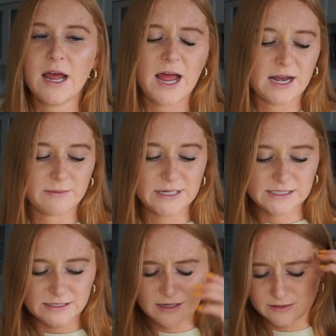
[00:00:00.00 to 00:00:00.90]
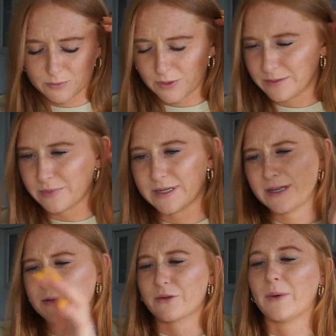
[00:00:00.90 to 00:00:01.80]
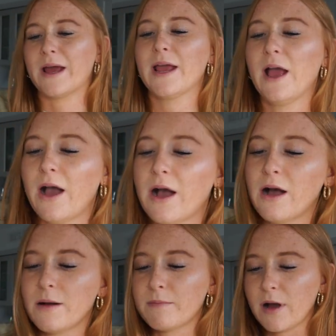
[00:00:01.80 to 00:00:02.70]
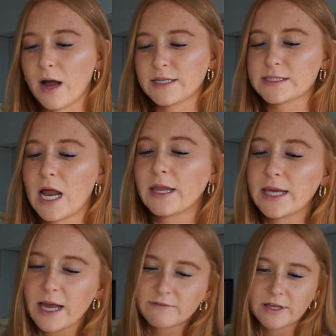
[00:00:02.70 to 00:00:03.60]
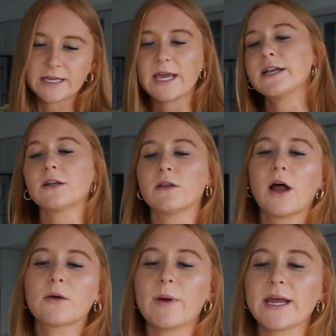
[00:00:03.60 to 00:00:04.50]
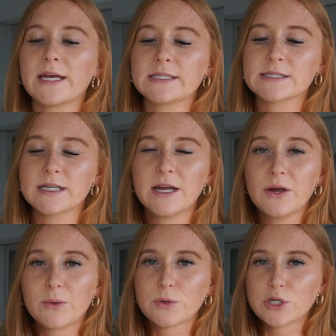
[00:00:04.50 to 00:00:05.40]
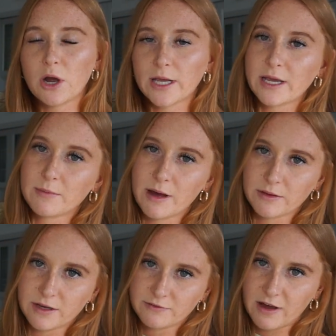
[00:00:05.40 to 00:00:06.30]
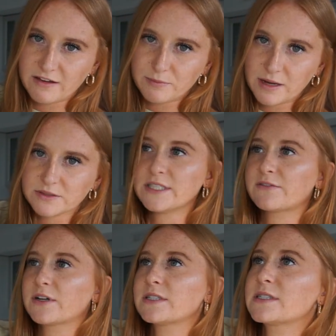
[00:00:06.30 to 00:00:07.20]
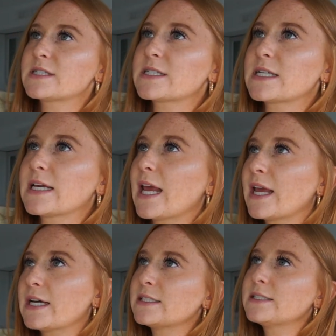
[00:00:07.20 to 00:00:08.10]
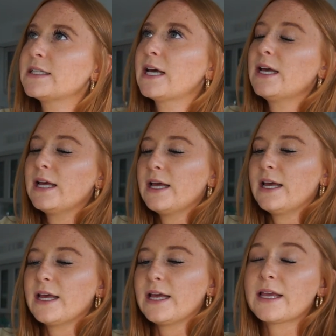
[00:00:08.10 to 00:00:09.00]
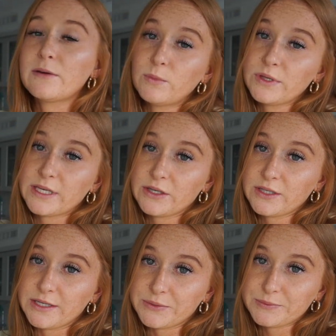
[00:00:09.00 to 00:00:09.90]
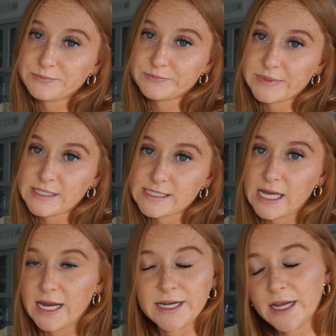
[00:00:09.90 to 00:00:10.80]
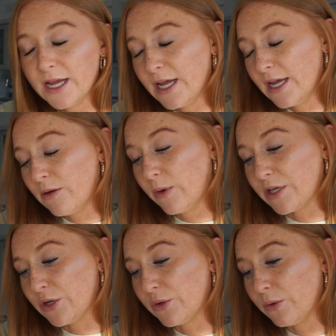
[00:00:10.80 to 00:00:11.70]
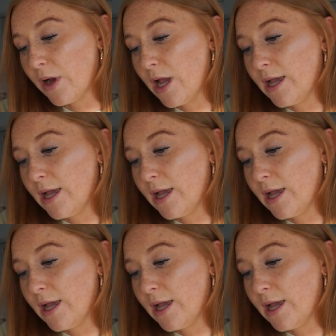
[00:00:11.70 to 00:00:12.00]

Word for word: anyways, it's not the point, but either way, um, it's not like I've like gained a lot of weight. It's, we're talking about like a five pound difference, and it can really kill you inside when you,